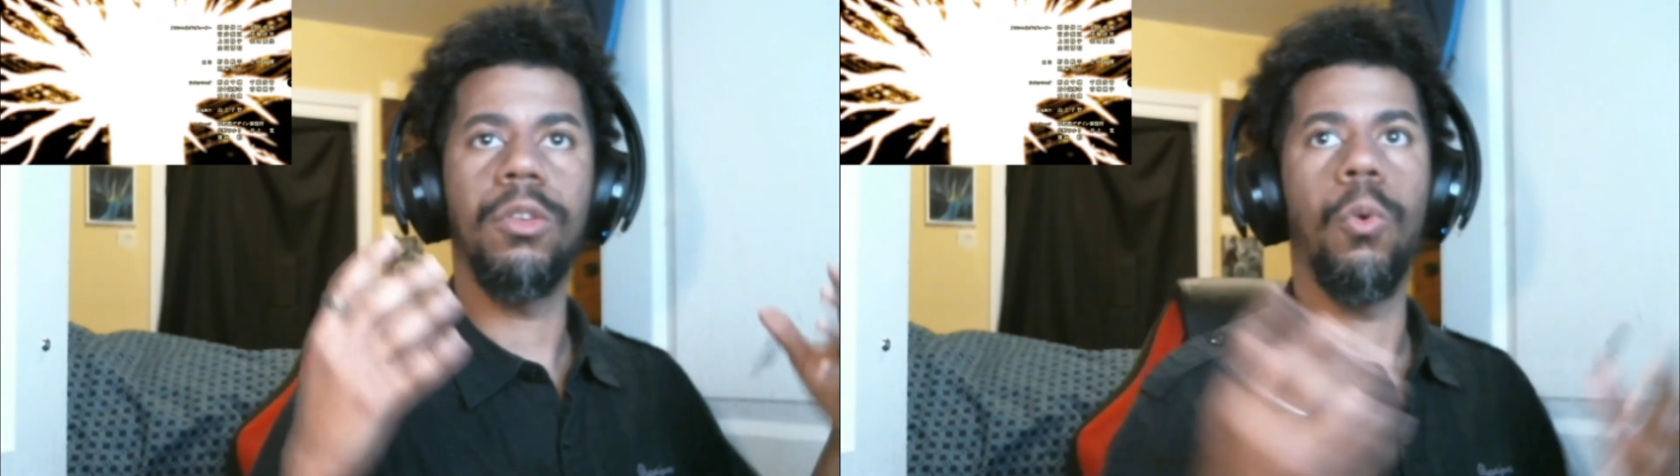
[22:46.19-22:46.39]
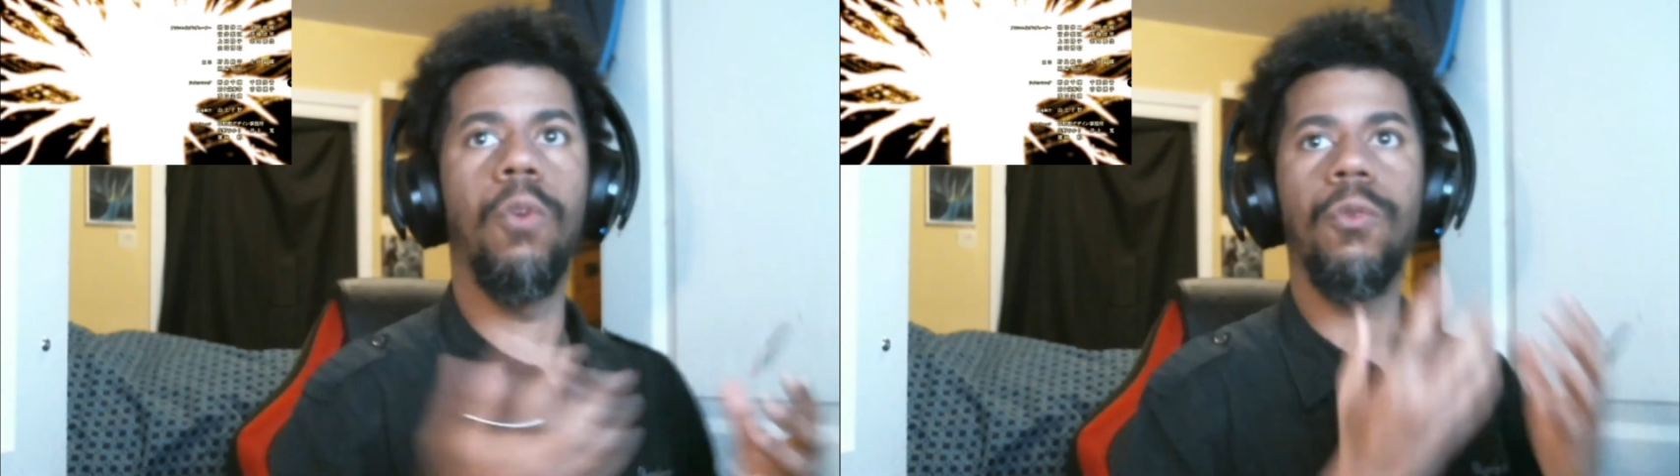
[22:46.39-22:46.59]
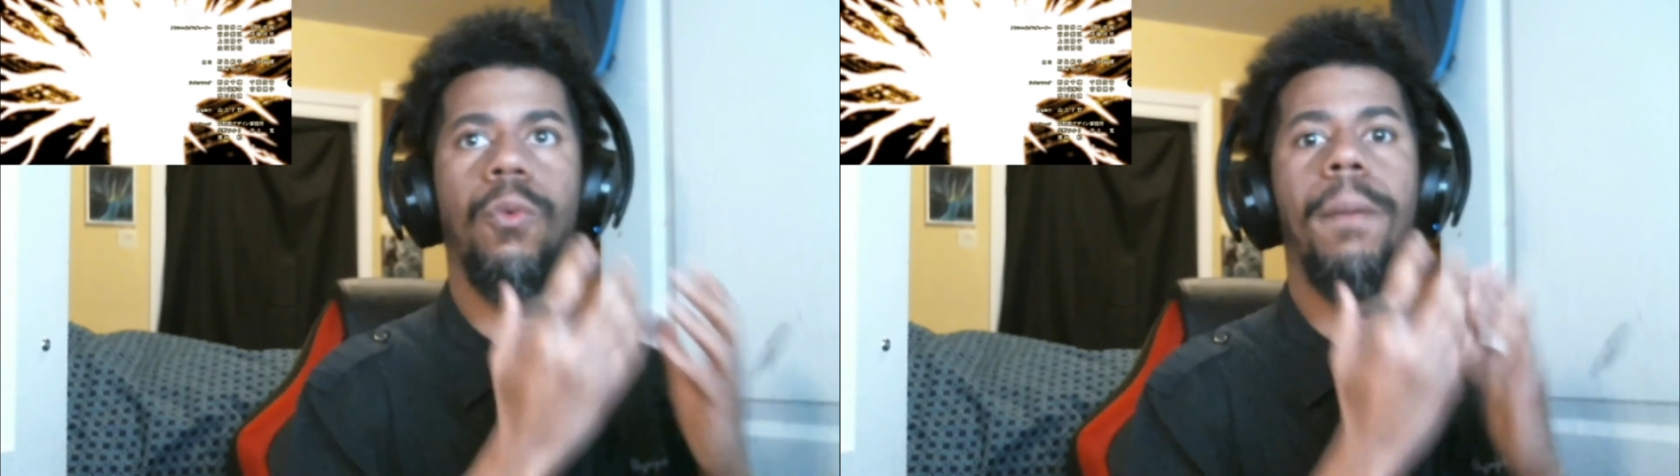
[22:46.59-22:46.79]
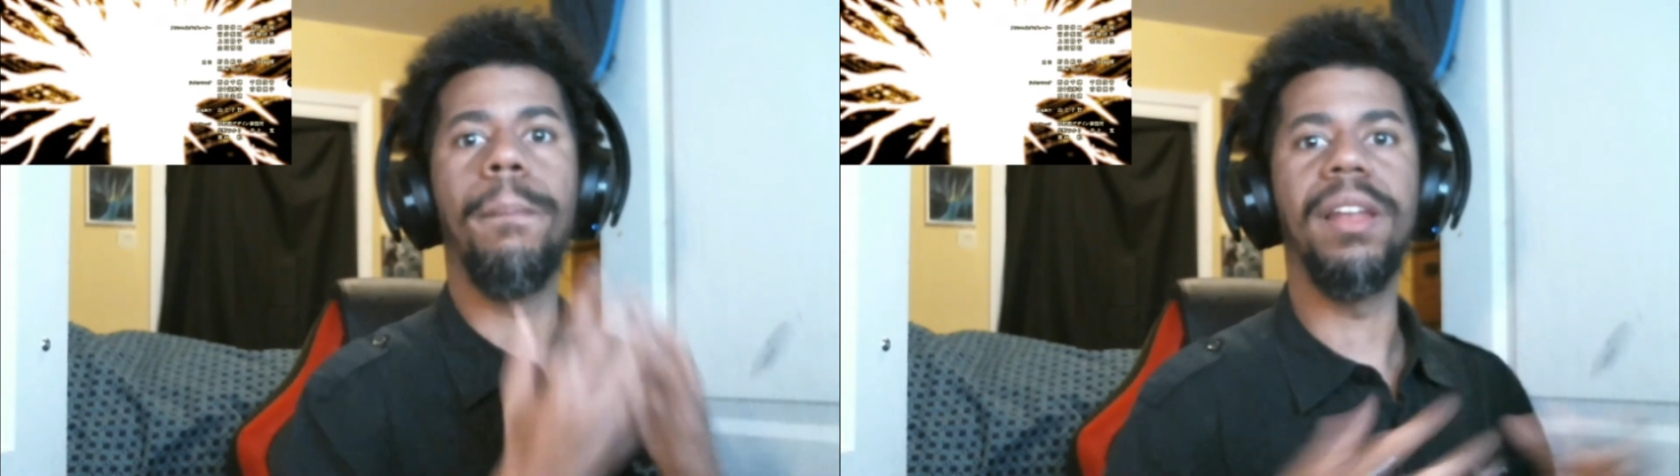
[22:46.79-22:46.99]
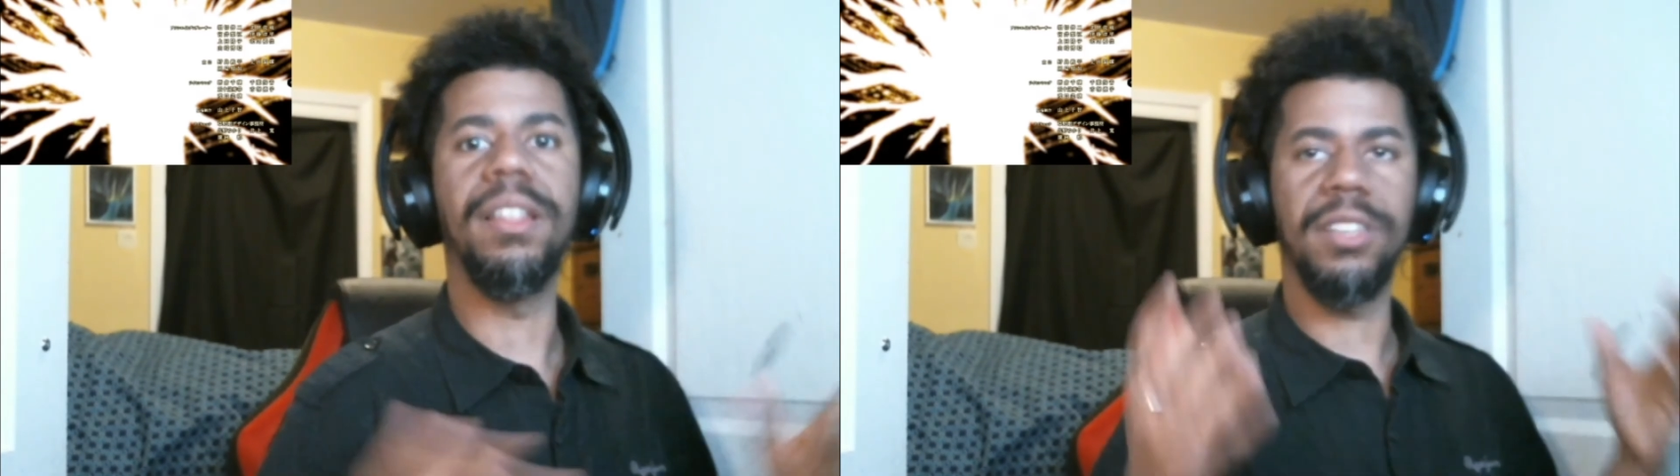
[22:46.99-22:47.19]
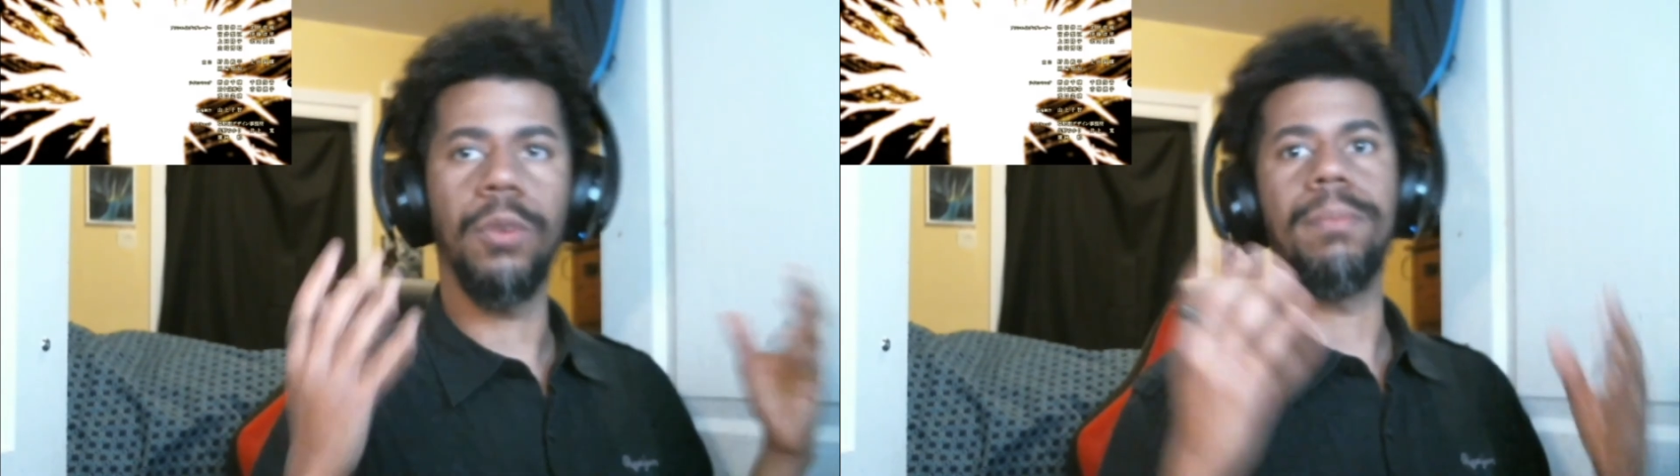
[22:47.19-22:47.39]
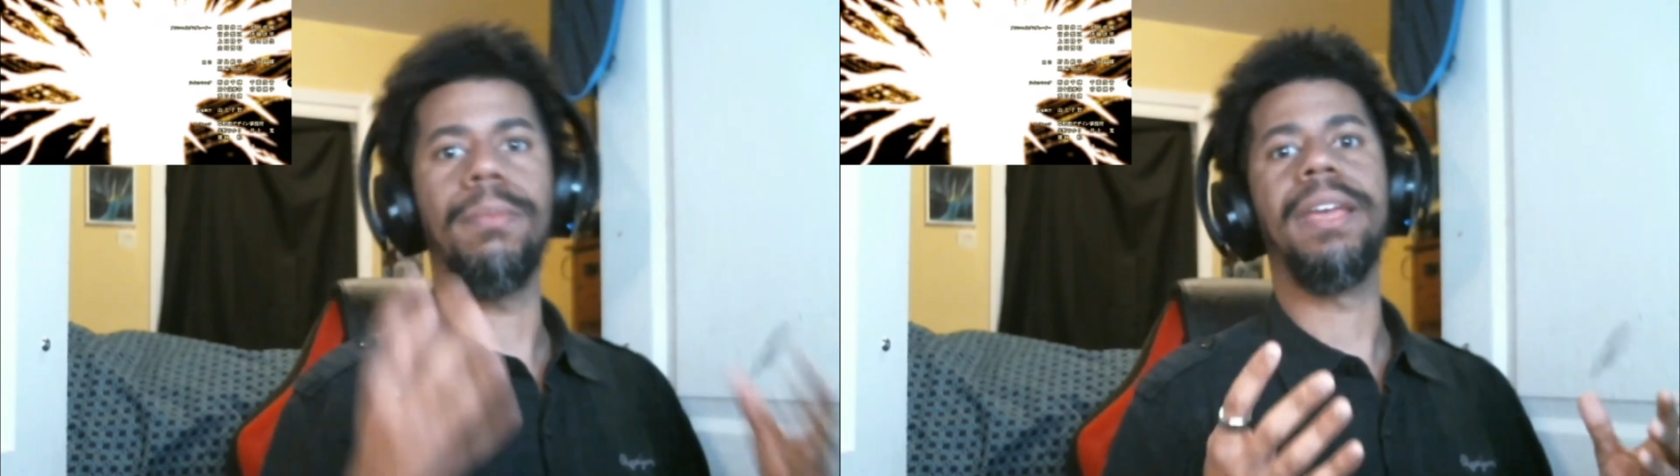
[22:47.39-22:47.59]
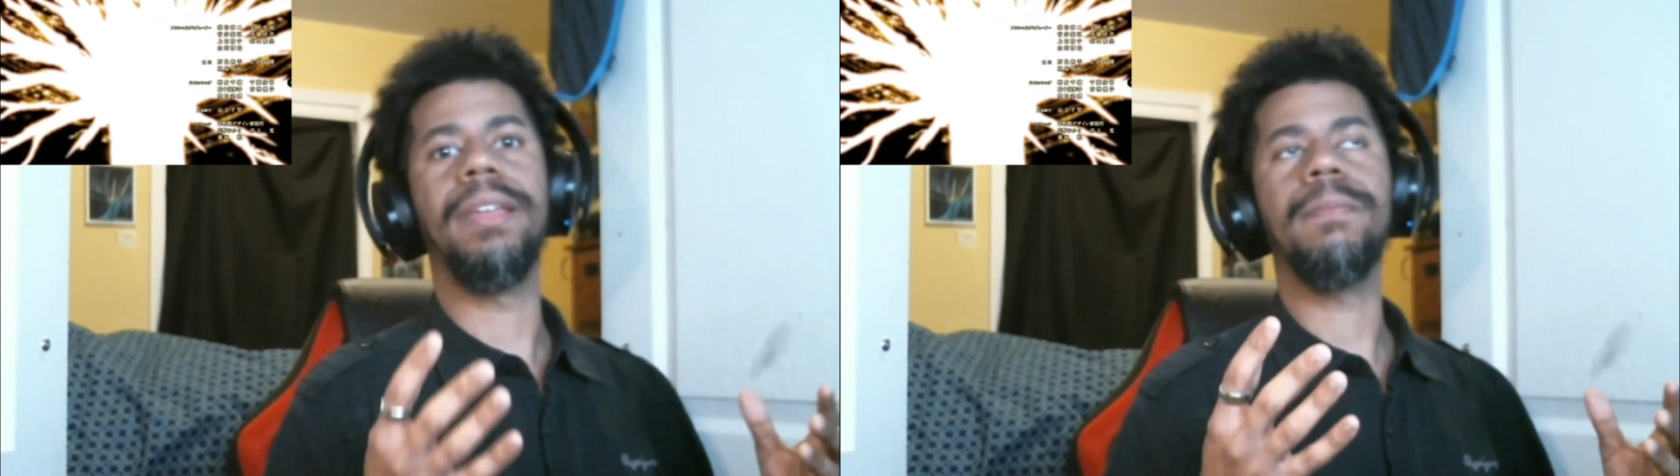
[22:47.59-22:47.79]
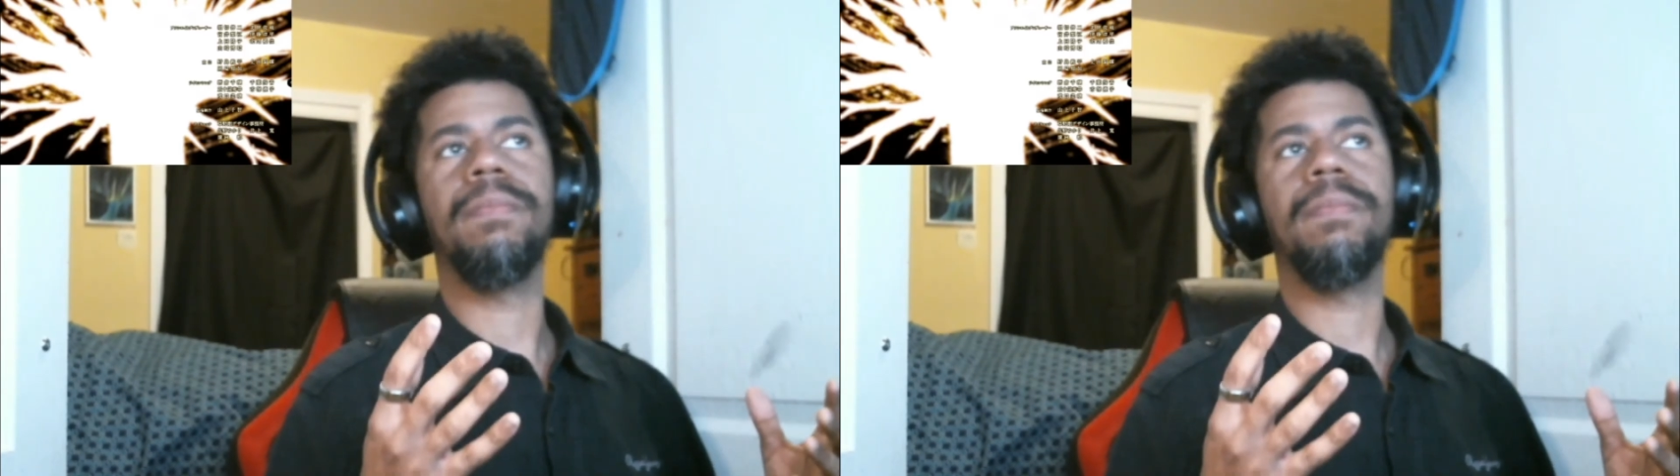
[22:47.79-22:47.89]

their overall military might.